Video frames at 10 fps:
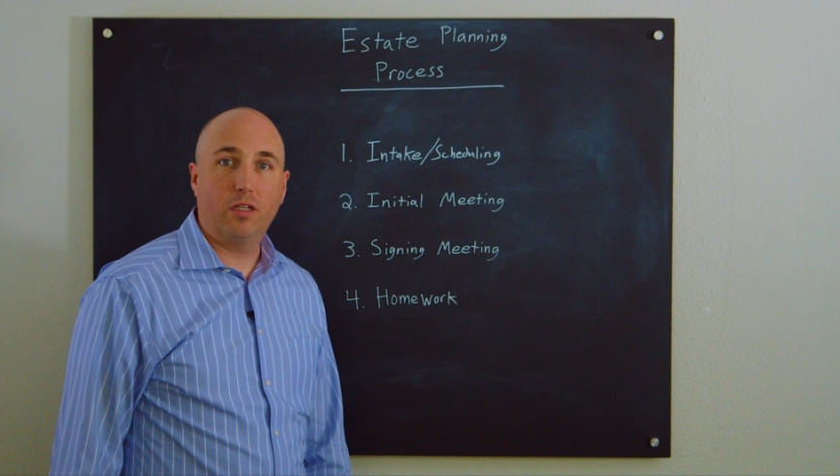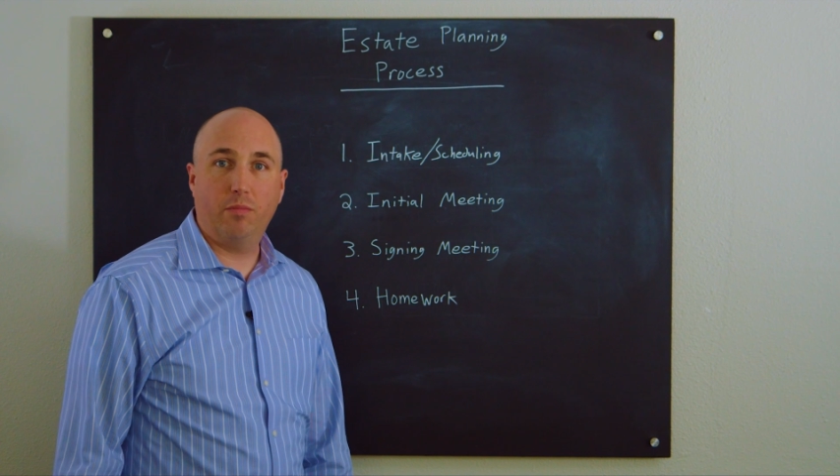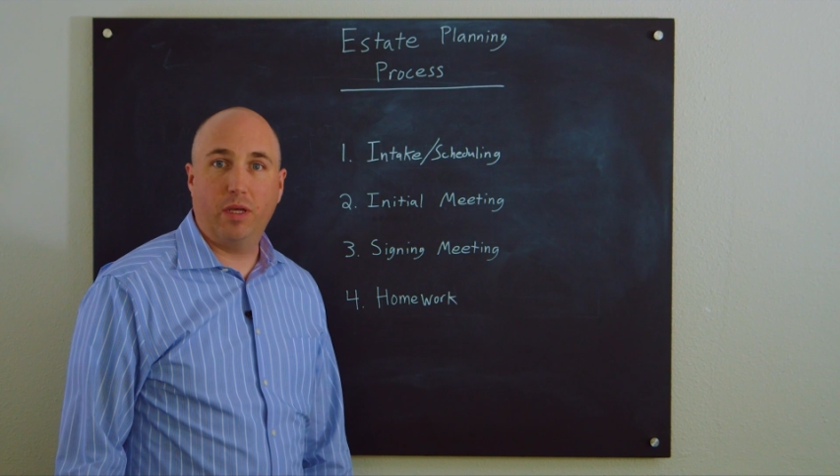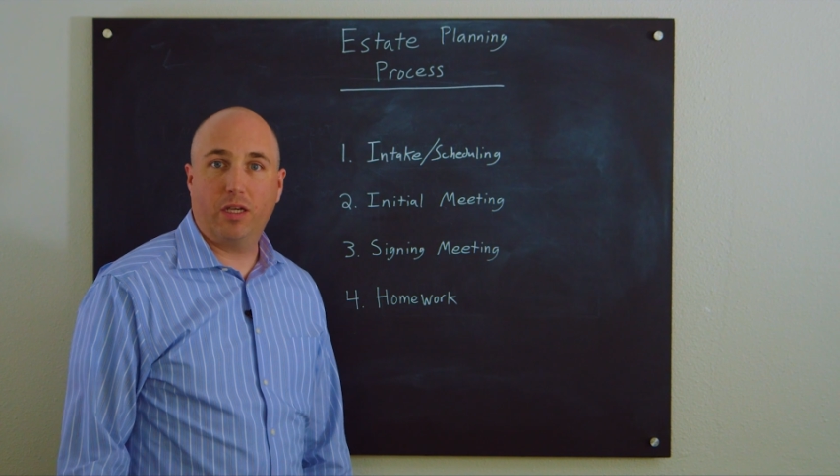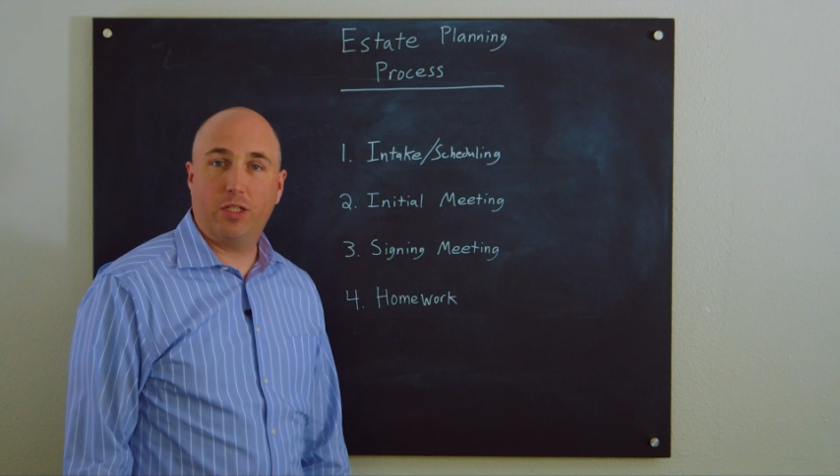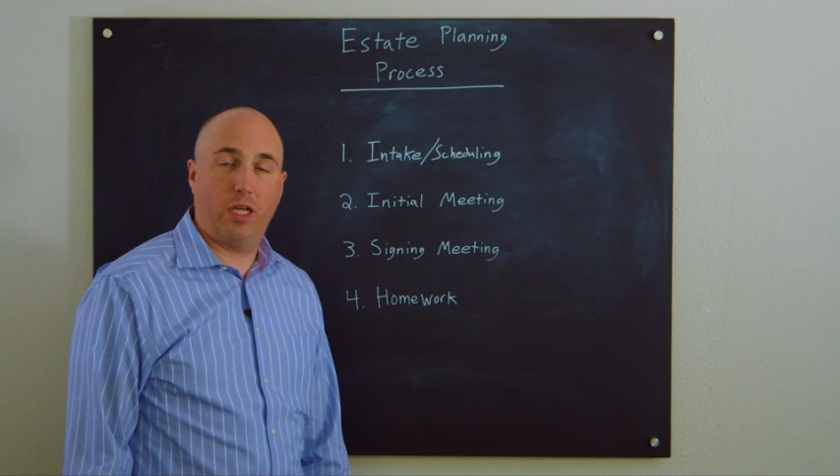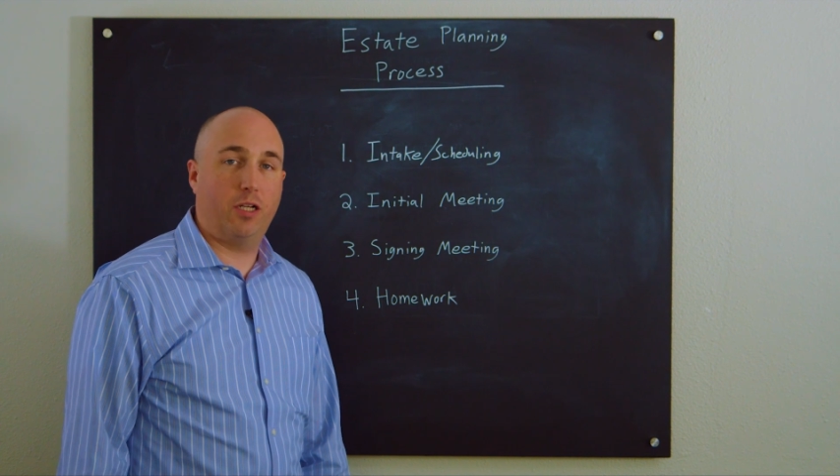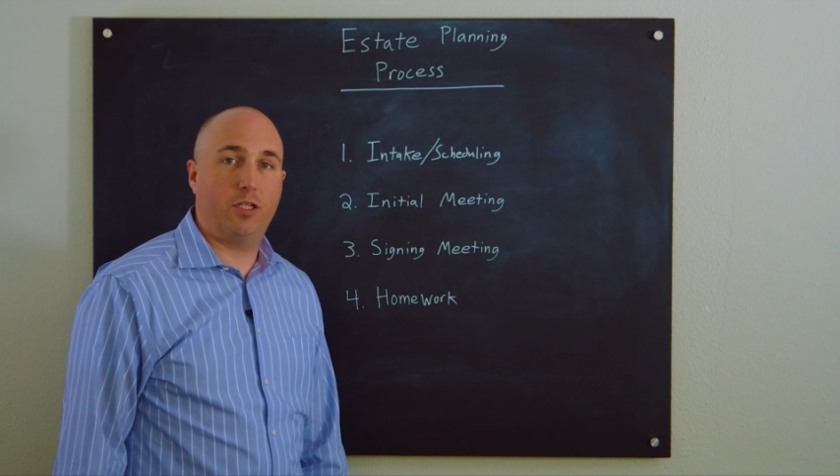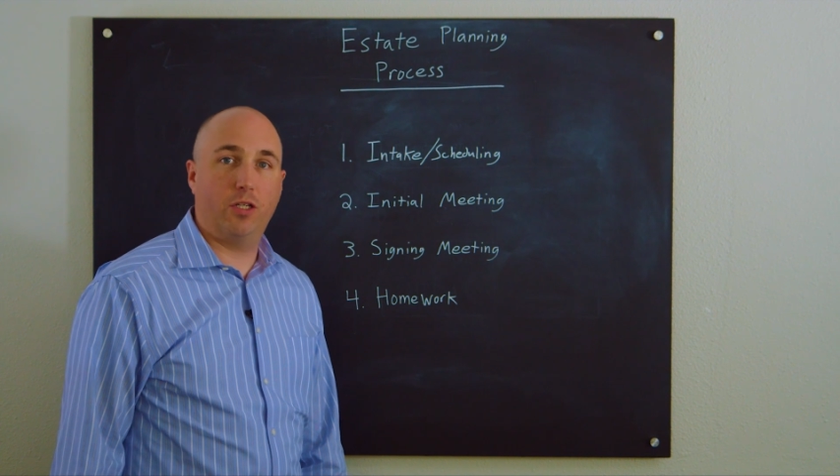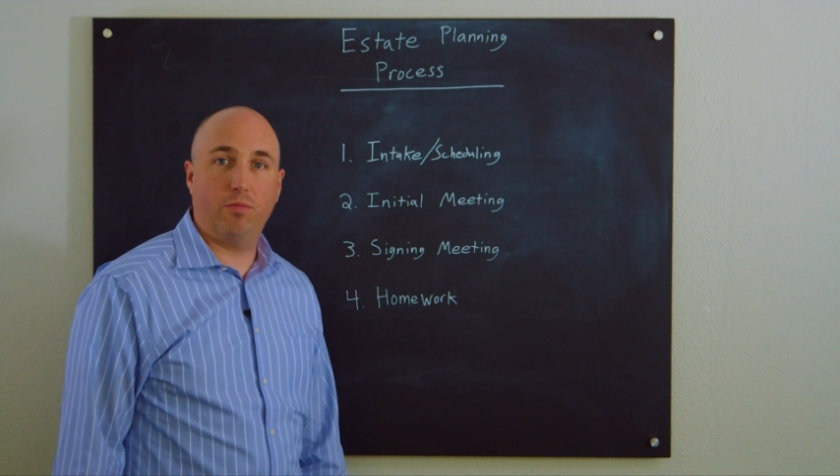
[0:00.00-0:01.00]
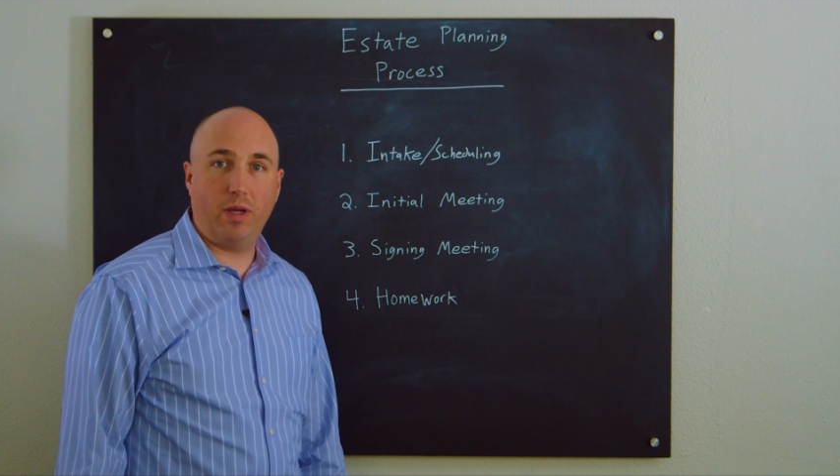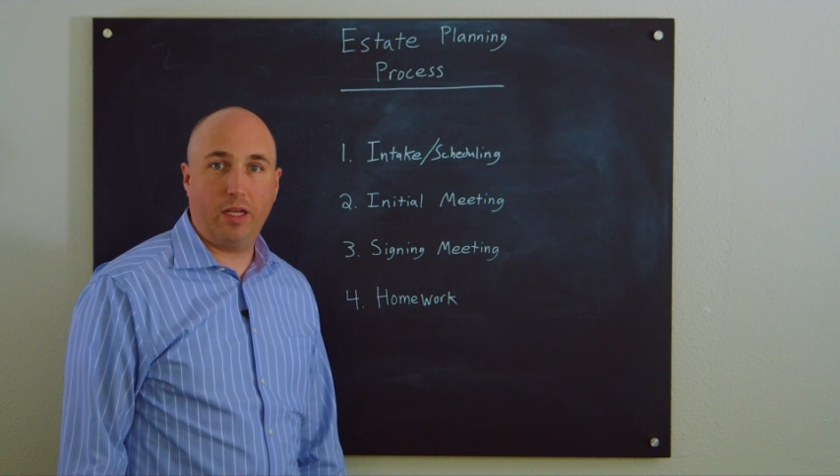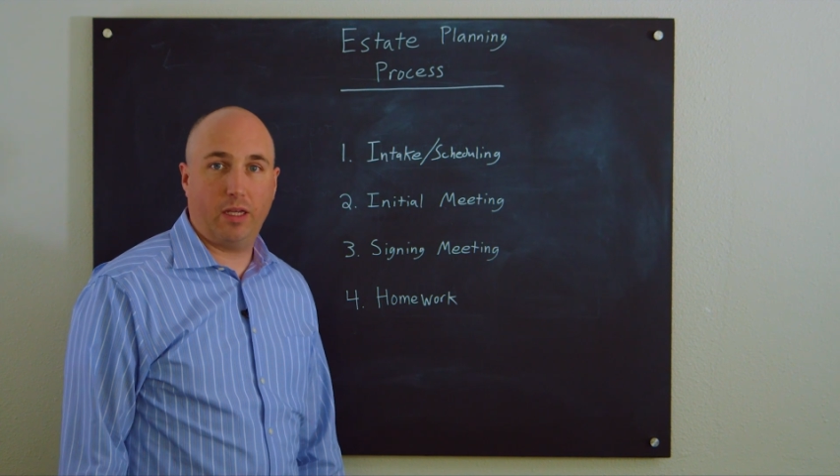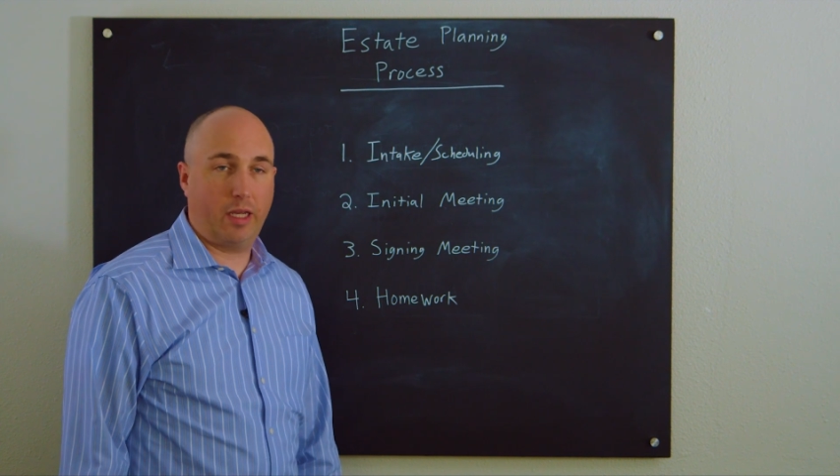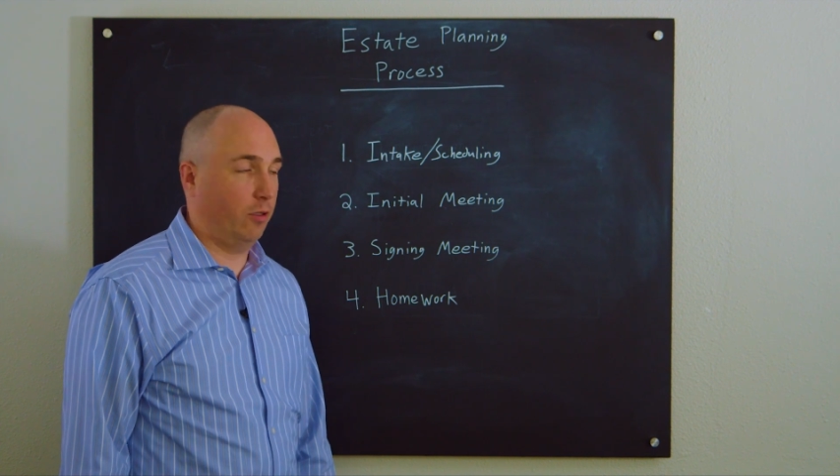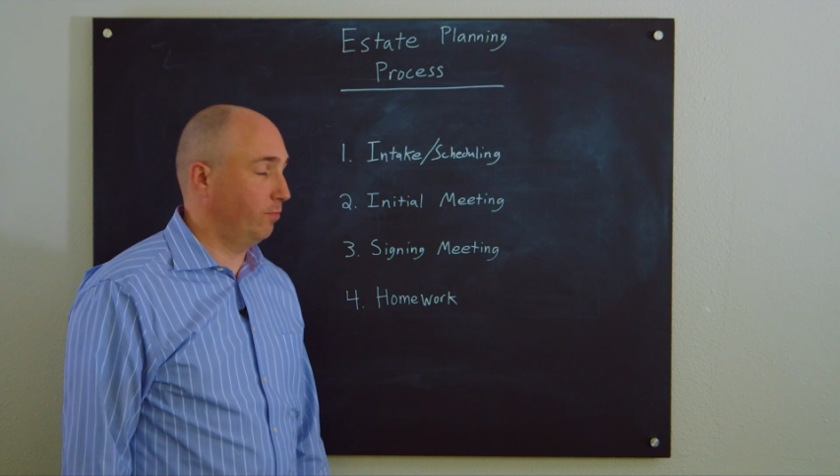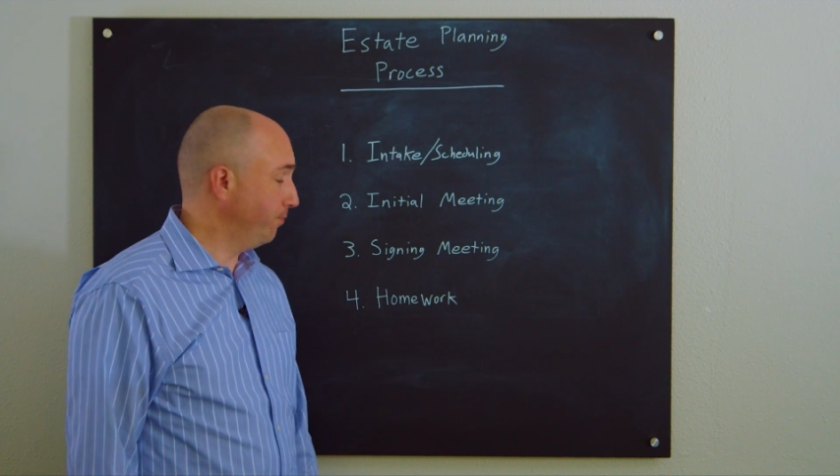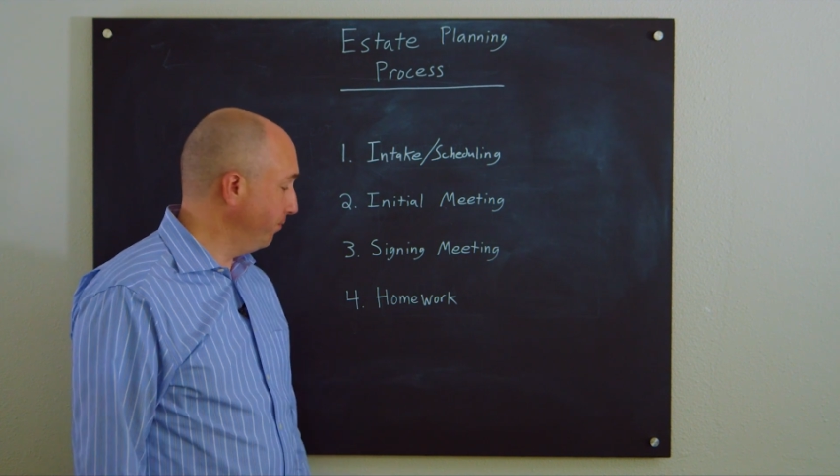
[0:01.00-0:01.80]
to make a change to your bank account.